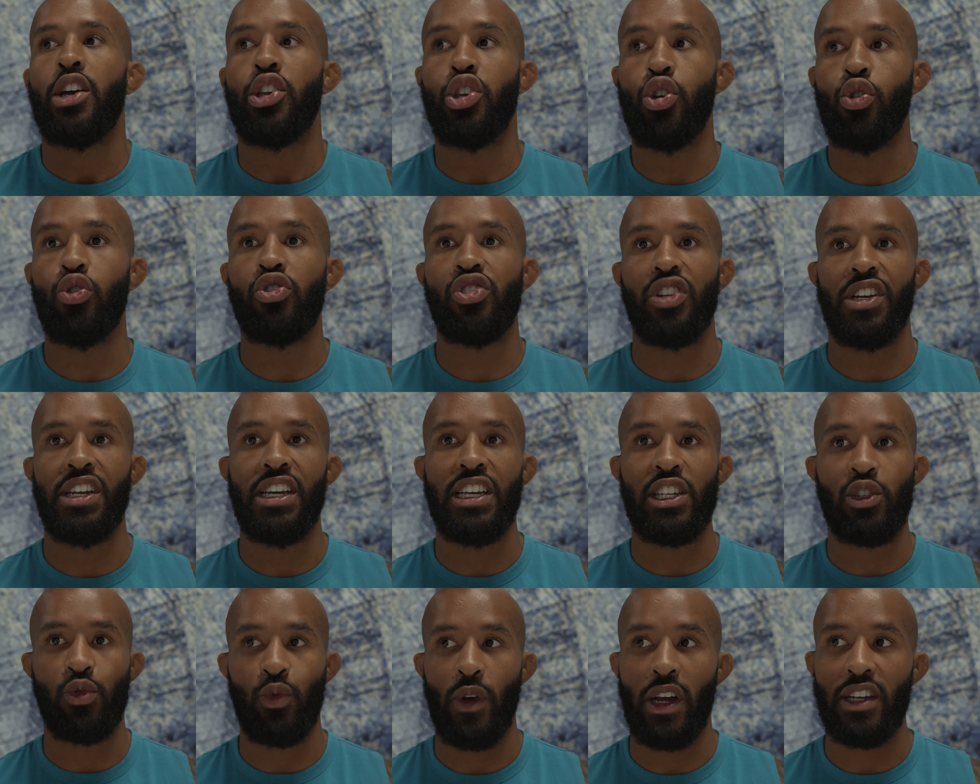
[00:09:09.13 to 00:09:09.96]
using
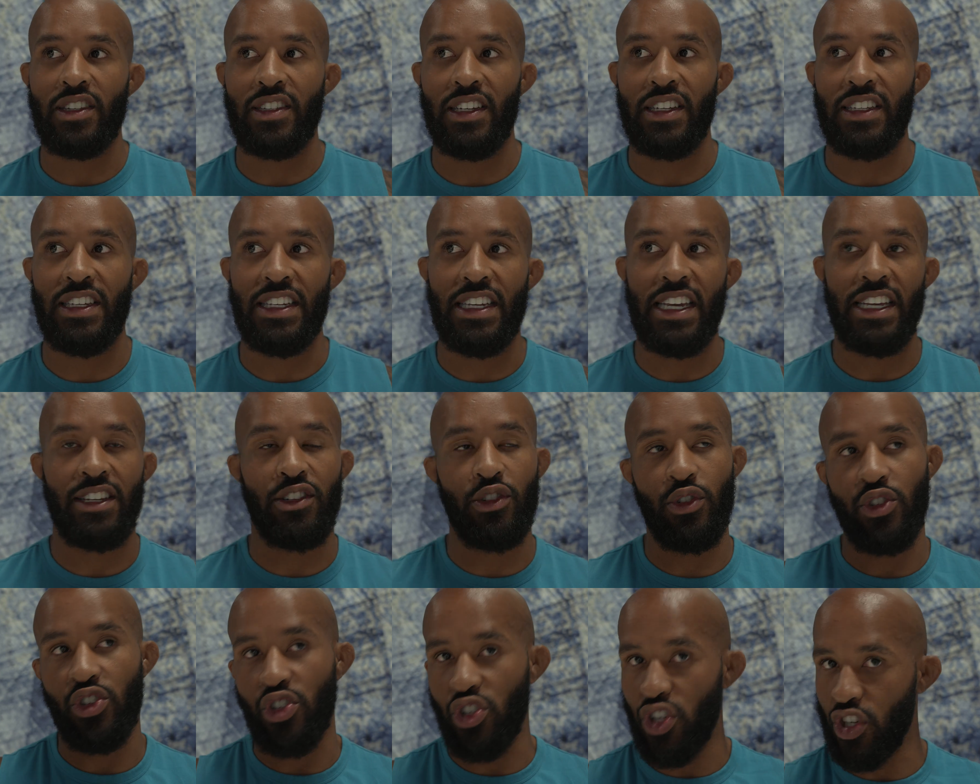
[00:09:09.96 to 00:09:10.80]
his wrestling to get
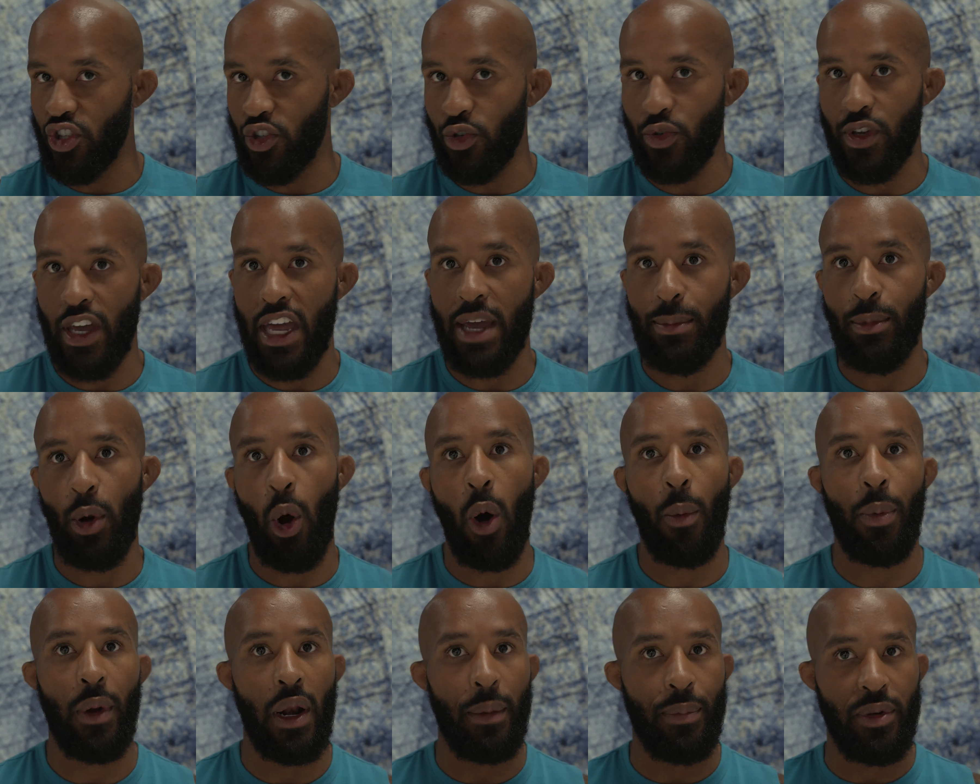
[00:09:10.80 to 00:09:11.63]
to his jiu-jitsu game and
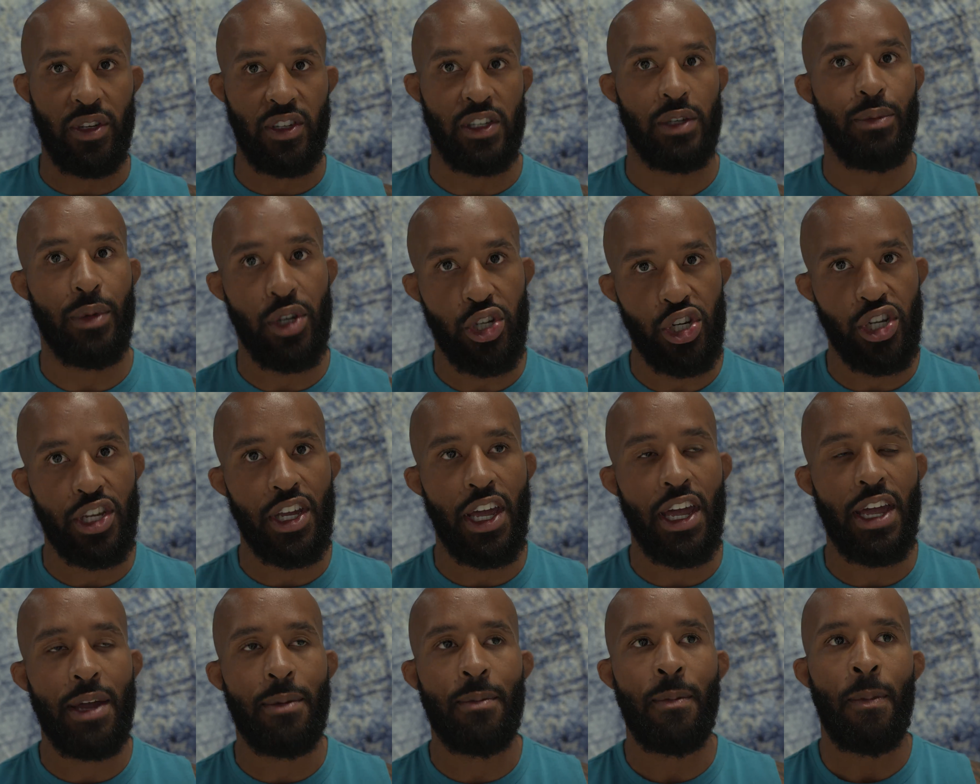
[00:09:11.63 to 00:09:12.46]
open up his submission
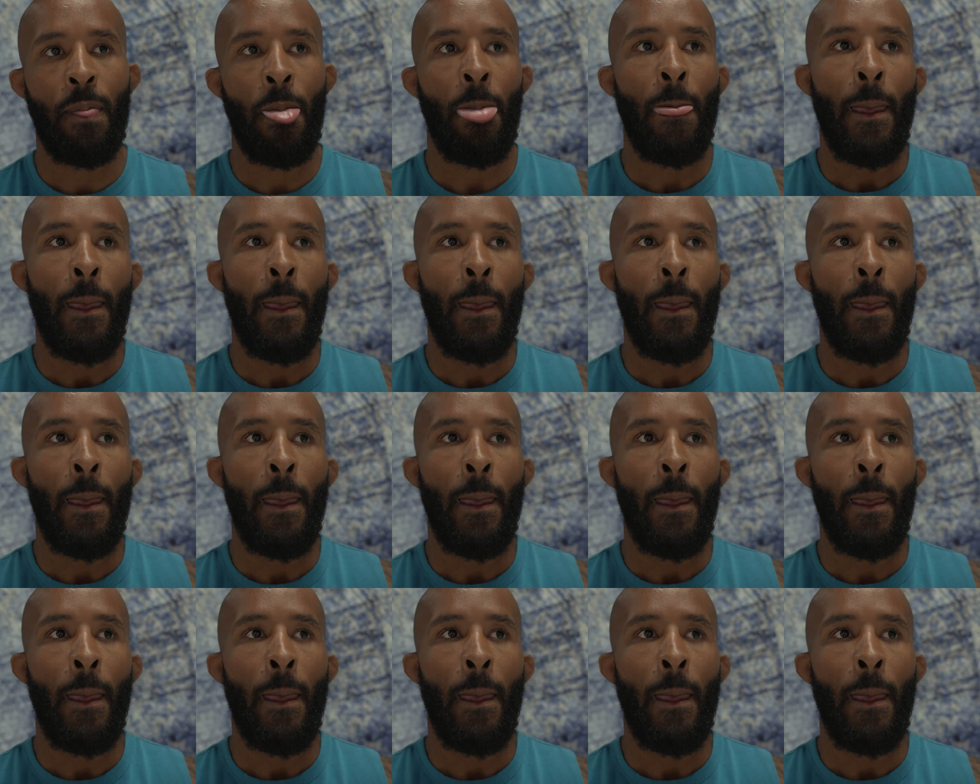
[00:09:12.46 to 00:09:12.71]
game,